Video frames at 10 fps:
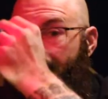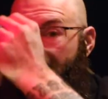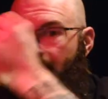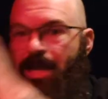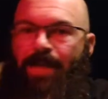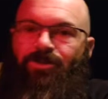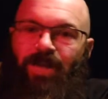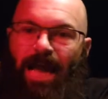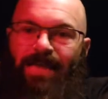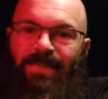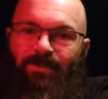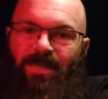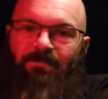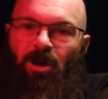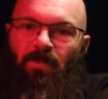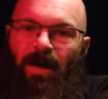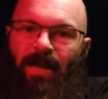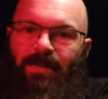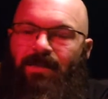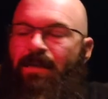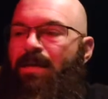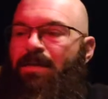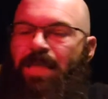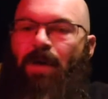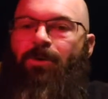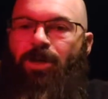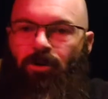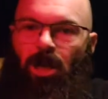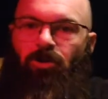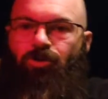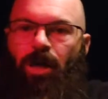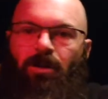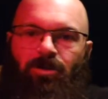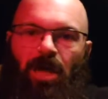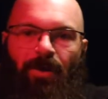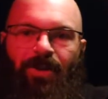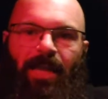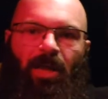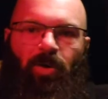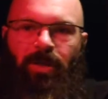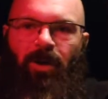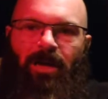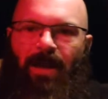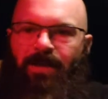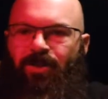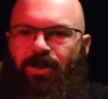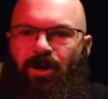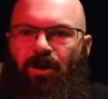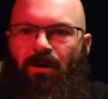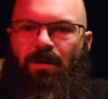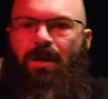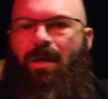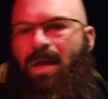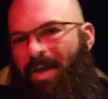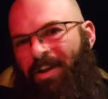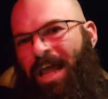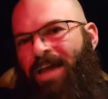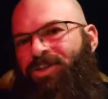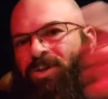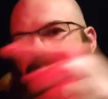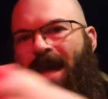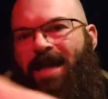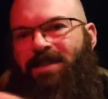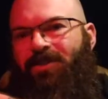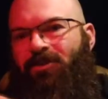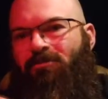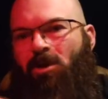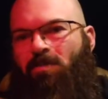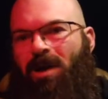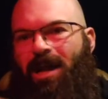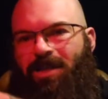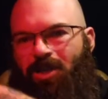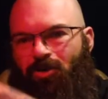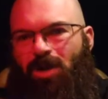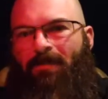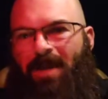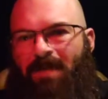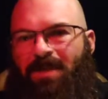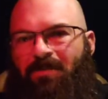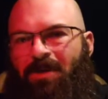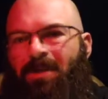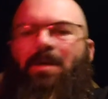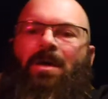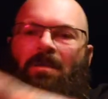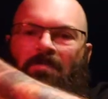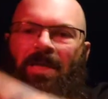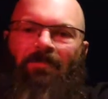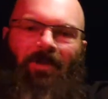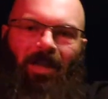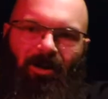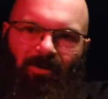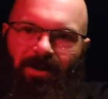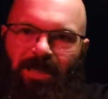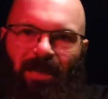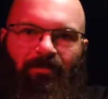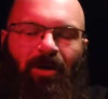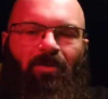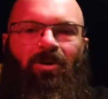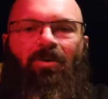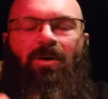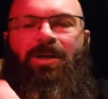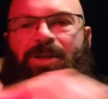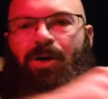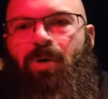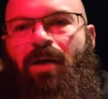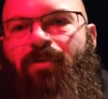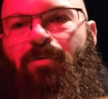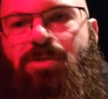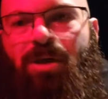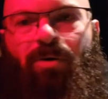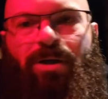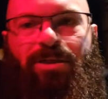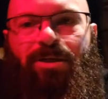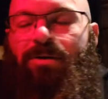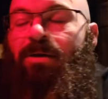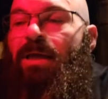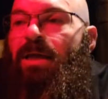So you had your guys that was in Beaumont that would go load trailers all day long and bring it back to the yard. And then as you was passing through Beaumont, you'd drop an empty one, pick up a loaded one, and keep on going, you know, wherever it was going to.